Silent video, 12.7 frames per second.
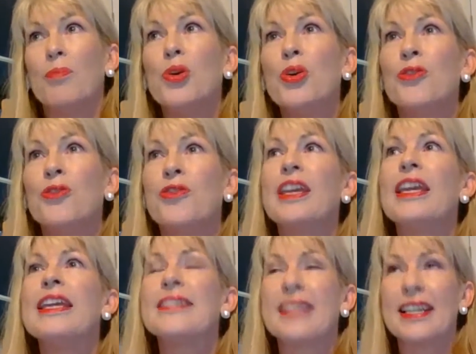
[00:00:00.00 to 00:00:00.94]

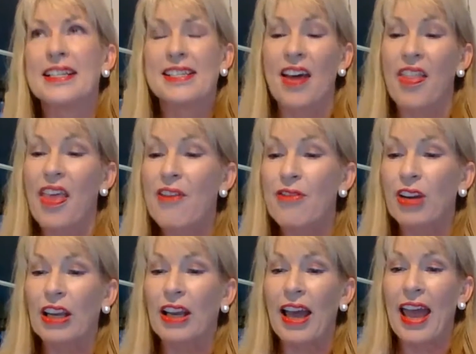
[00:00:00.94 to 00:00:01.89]
movie set in South
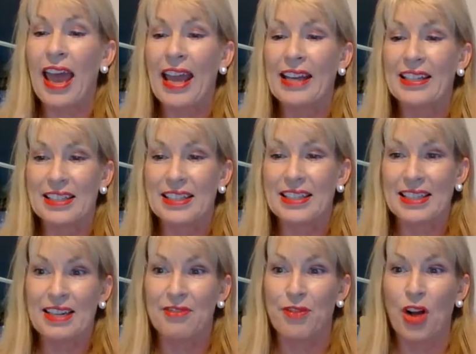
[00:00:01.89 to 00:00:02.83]
Africa, and
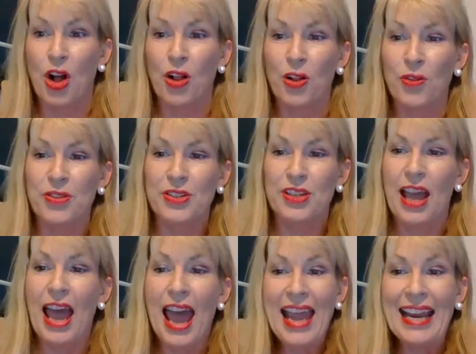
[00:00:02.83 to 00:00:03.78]
it
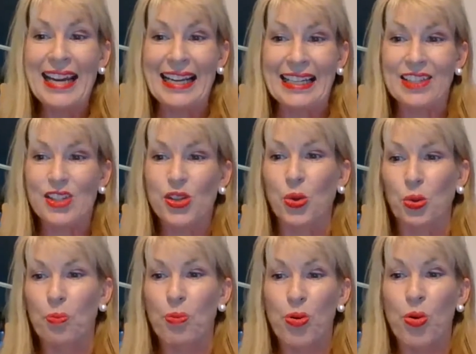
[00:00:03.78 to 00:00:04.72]
involves aliens
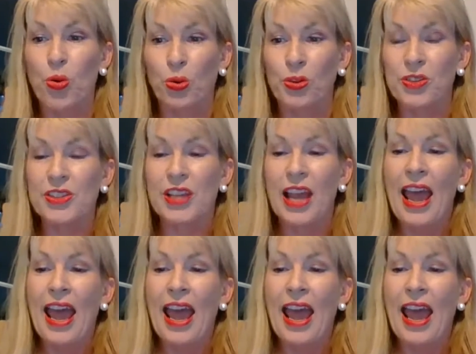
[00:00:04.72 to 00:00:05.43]
called prawns.